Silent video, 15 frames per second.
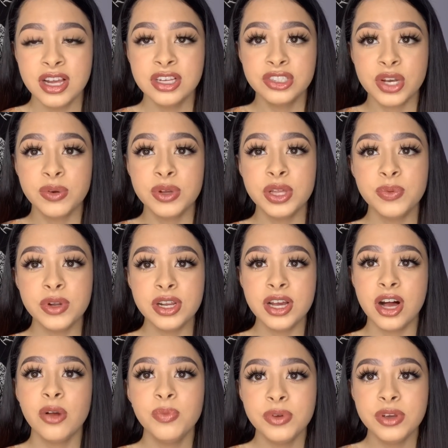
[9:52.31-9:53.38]
So I really want to
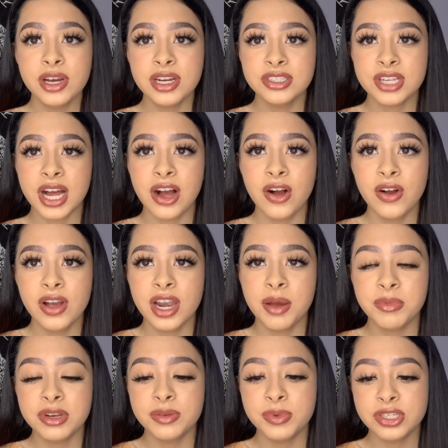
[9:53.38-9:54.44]
help you guys out, and I'm
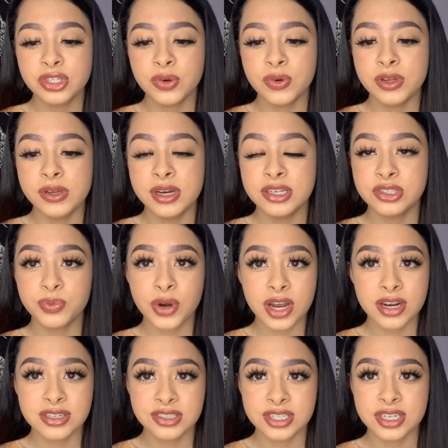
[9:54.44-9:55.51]
going to be showing you guys the
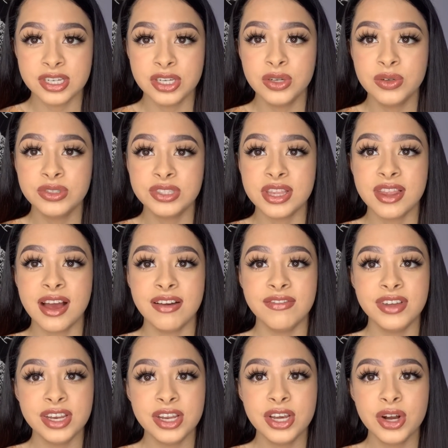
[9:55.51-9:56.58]
products that I use in that
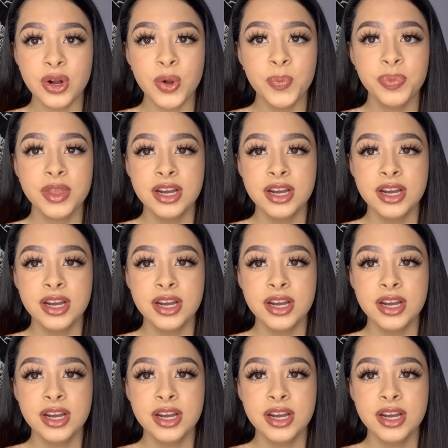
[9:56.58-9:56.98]
video.